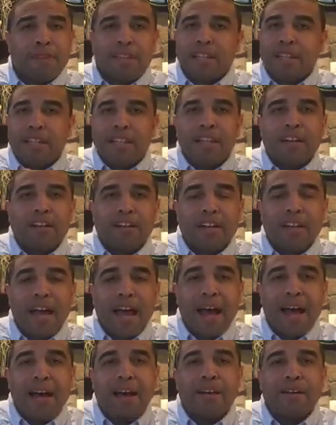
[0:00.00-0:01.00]
then they're
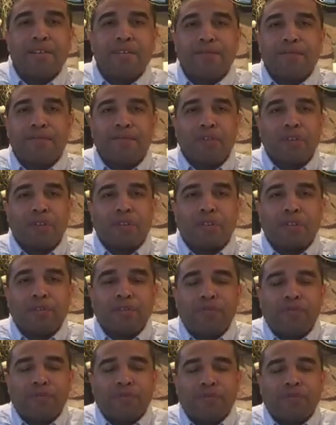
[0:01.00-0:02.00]
not for
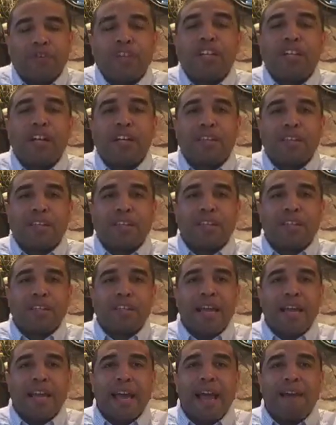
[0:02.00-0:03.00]
nothing. Then
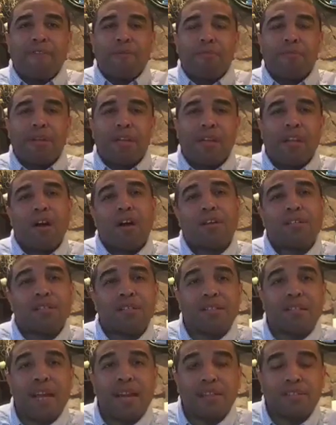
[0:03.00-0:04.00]
they haven't been
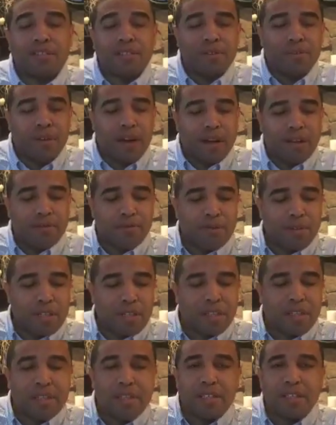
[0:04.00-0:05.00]
losses, actually, right? One
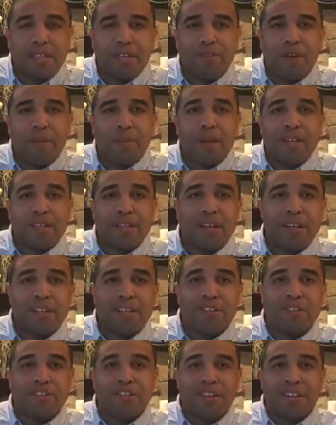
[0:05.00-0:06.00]
of the things that Grandmaster
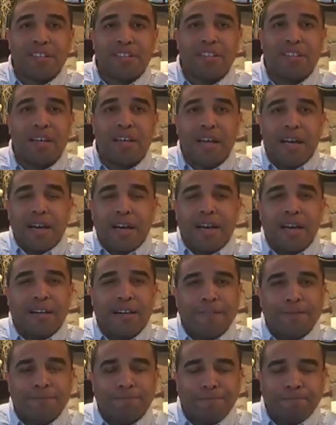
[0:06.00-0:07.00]
Elio Gracie,
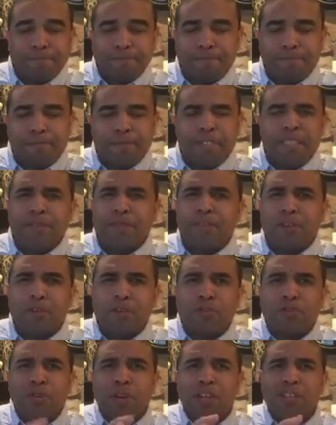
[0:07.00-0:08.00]
for
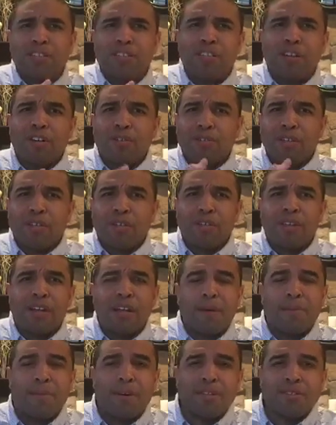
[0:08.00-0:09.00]
those of you all that don't know that
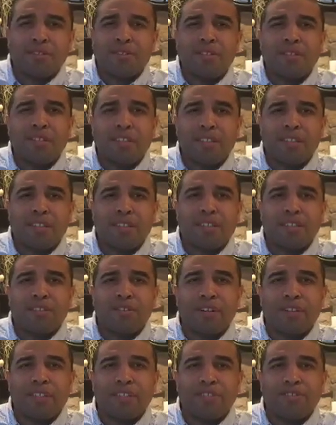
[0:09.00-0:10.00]
I'm also a
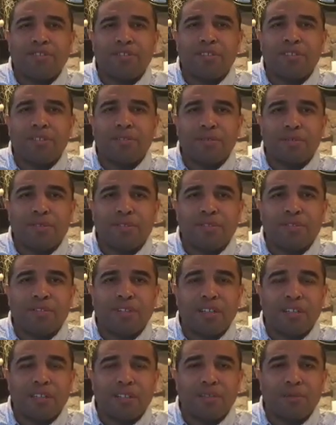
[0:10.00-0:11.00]
Gracie Jiu-Jitsu
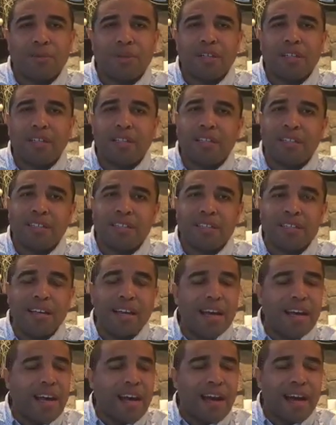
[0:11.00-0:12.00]
instructor, one of the things
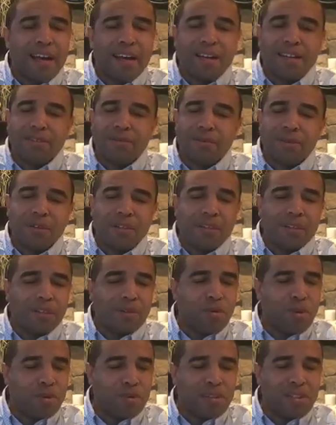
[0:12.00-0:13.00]
one of the
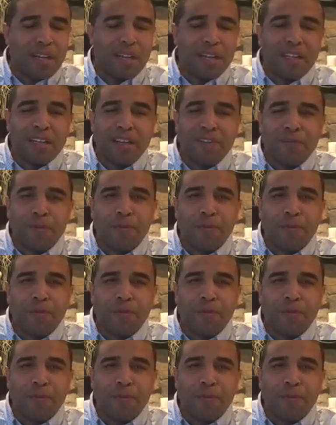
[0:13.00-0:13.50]
quotes that I love